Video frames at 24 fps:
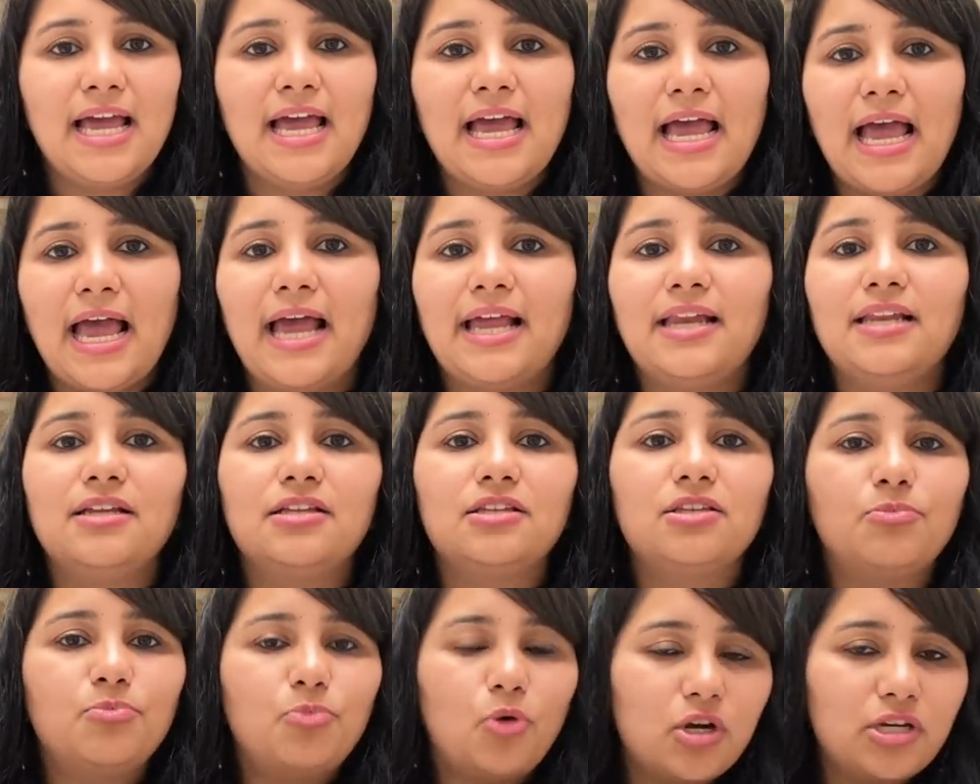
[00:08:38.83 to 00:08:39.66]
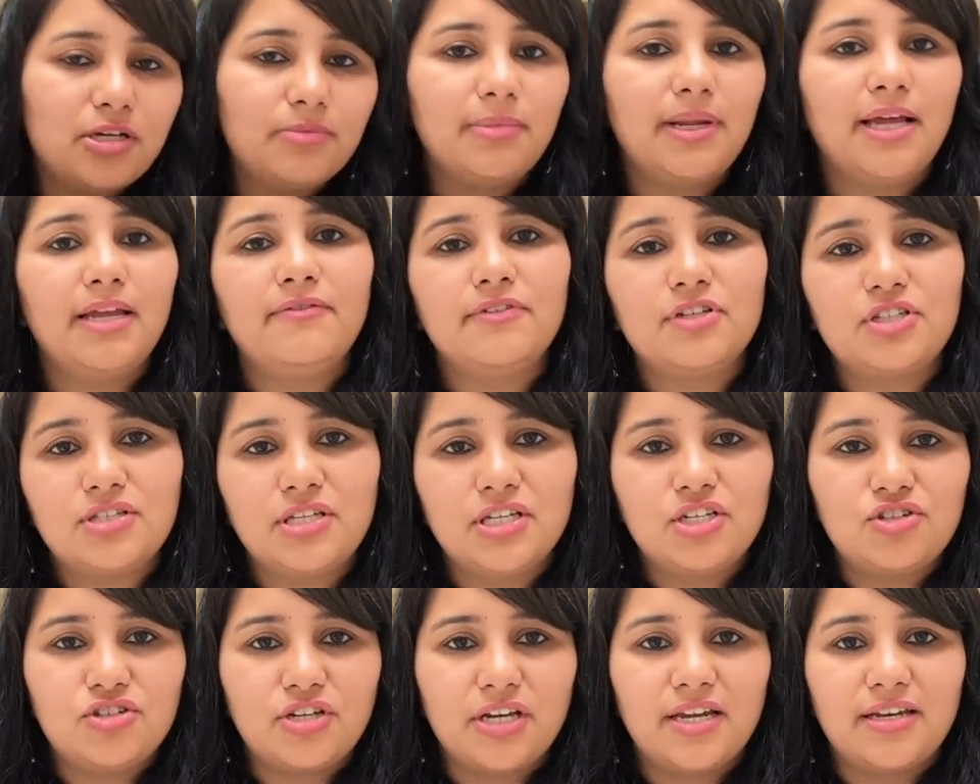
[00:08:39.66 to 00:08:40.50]
And the bottom line which they
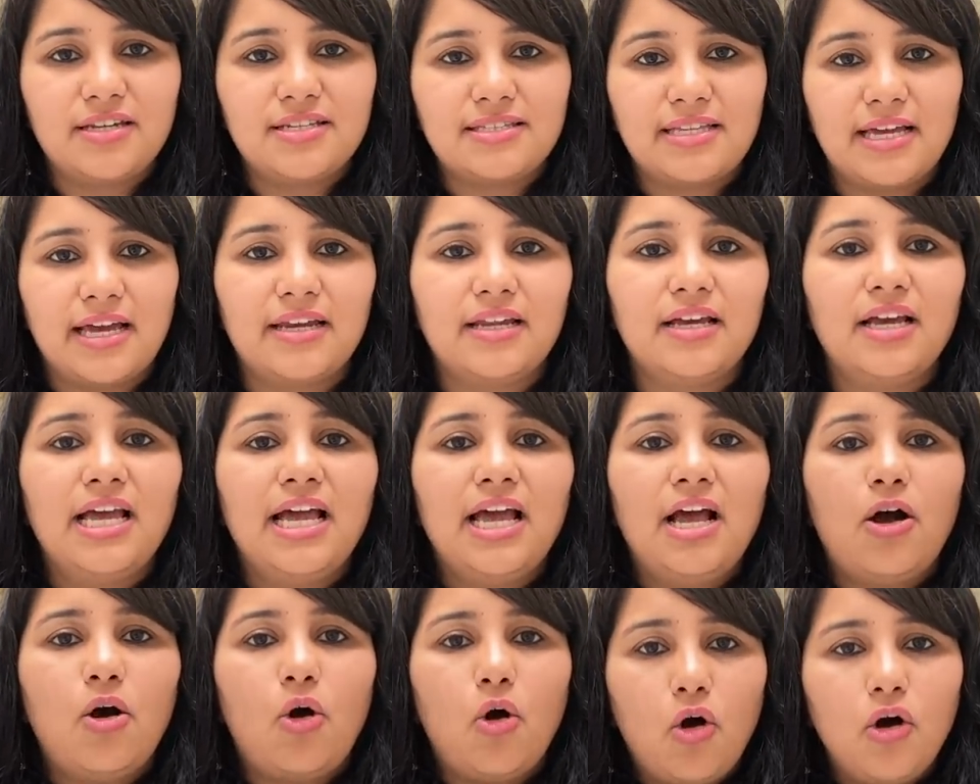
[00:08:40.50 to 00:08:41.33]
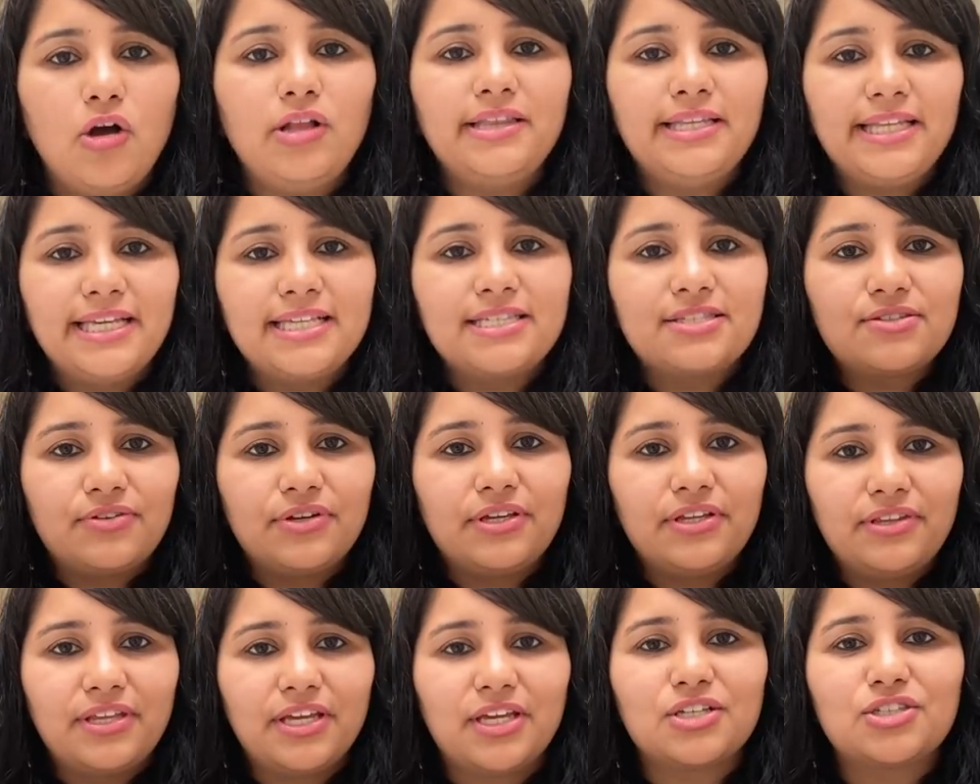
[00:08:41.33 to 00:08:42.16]
shared is that all these three
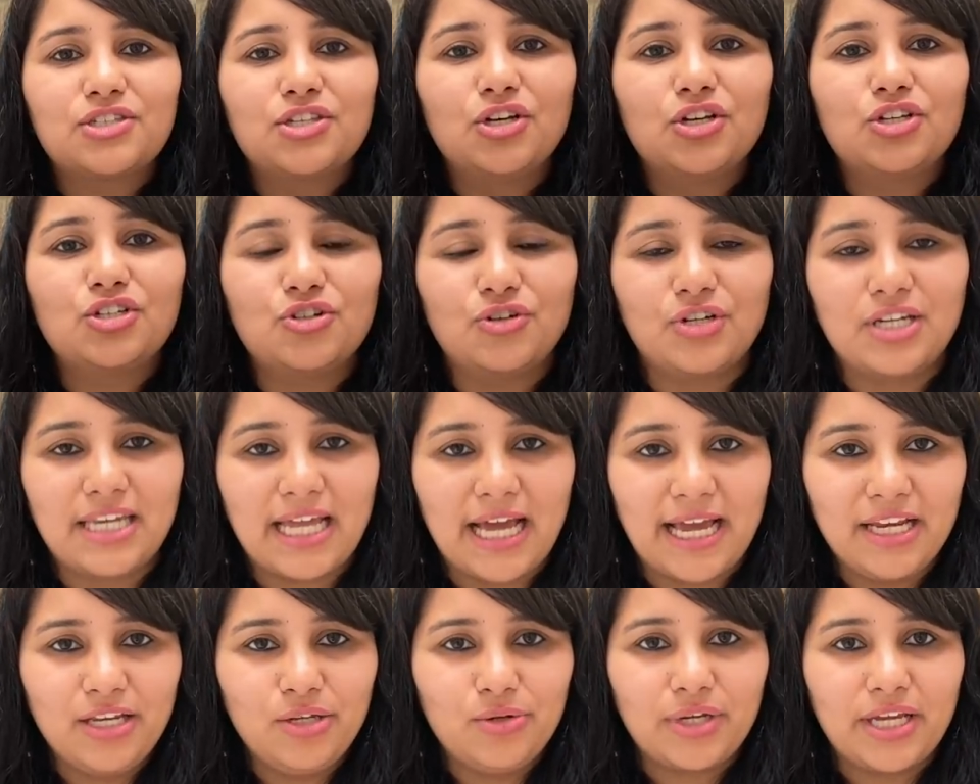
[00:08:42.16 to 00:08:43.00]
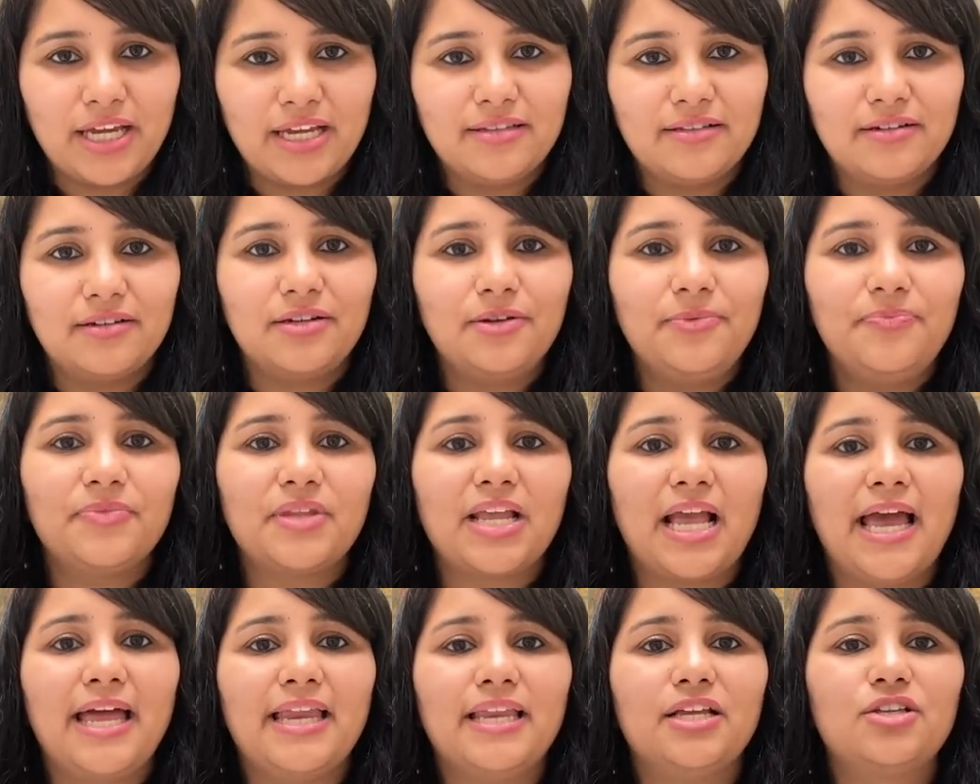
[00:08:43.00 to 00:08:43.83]
things should tie together
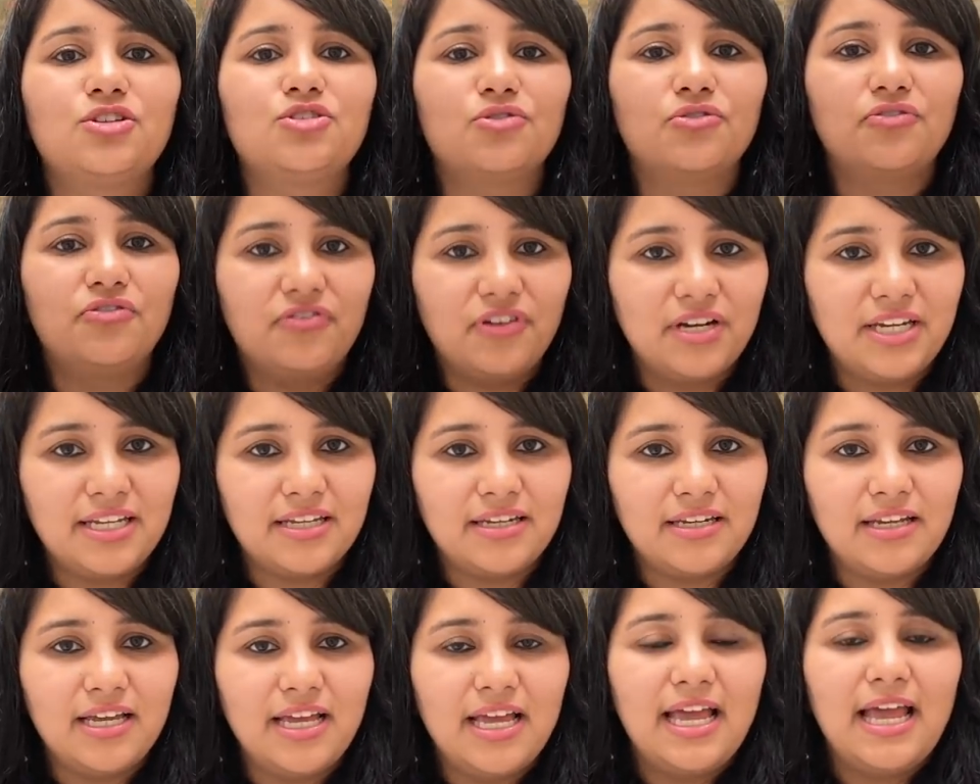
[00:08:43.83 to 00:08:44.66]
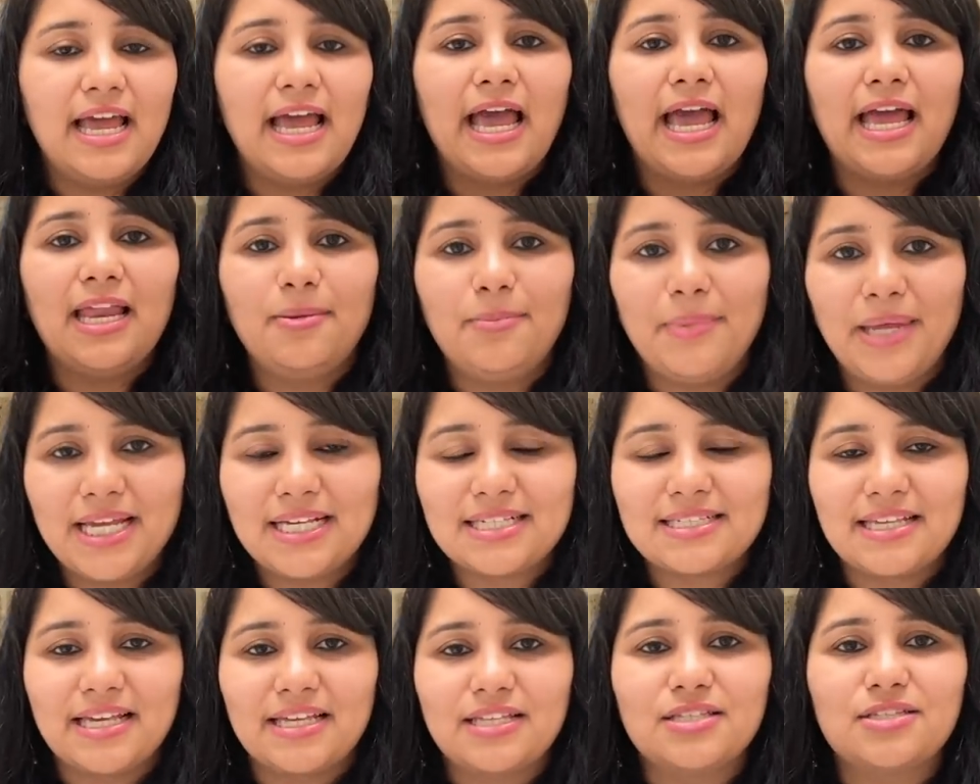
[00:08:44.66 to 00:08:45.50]
and it should fit in and make
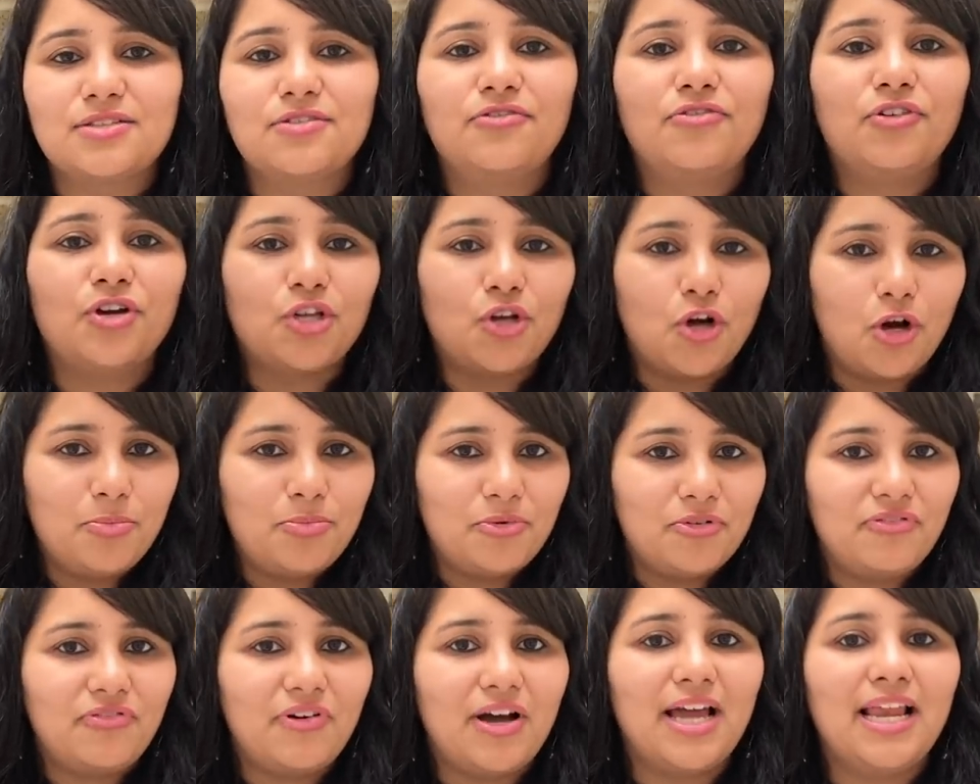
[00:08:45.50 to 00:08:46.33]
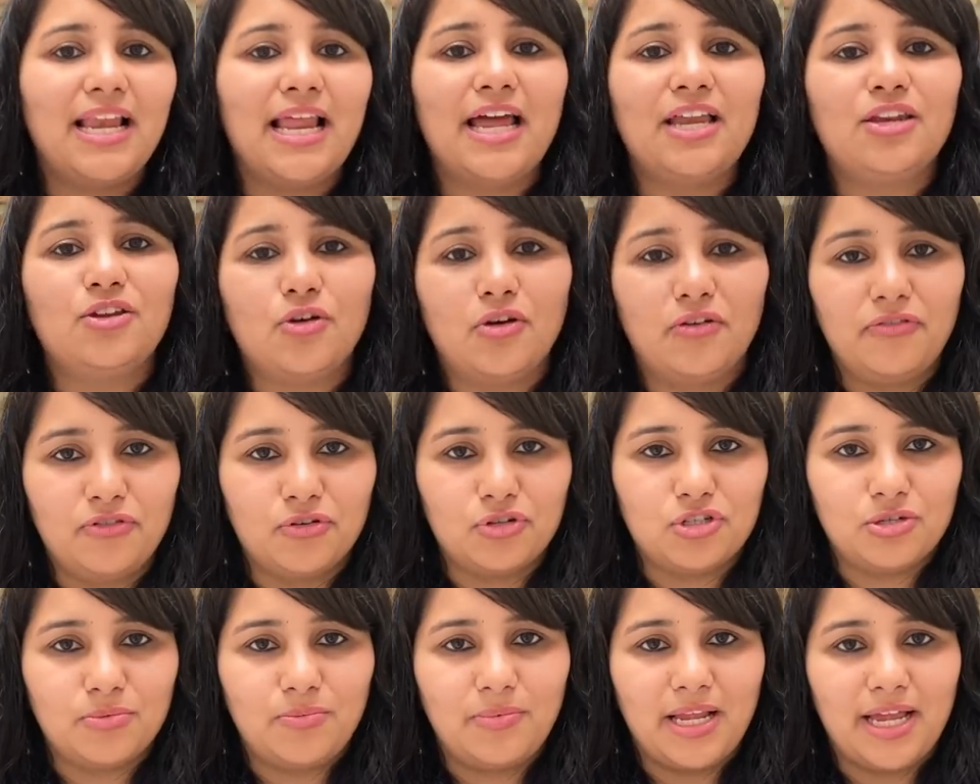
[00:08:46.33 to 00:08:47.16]
sense for your profile and your
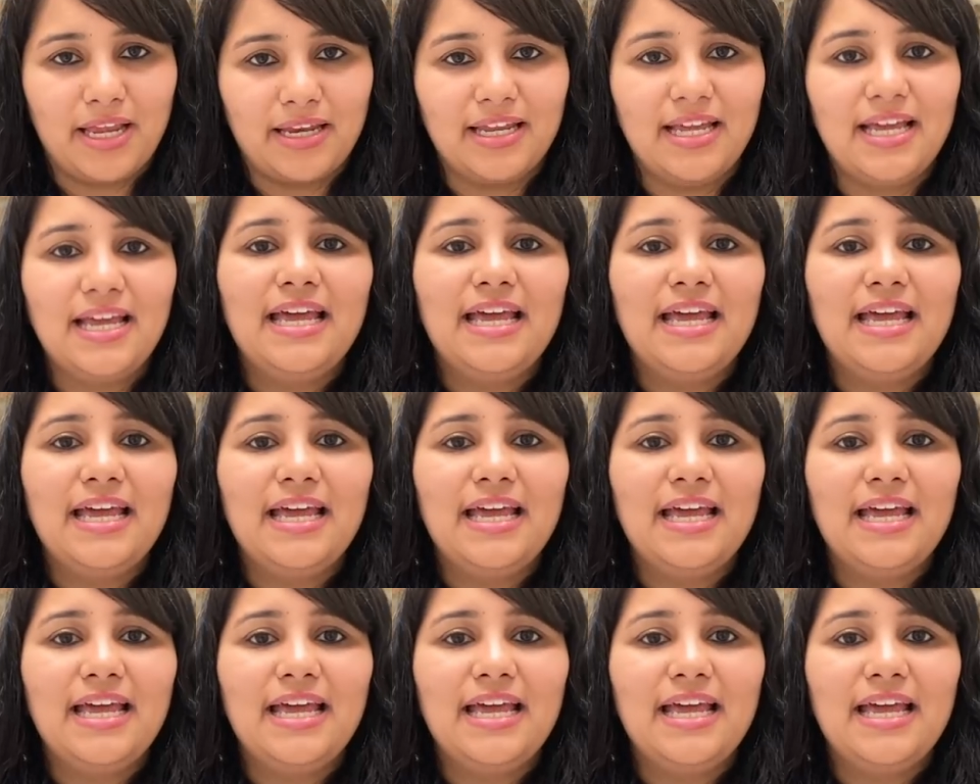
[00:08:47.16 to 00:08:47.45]
future plan.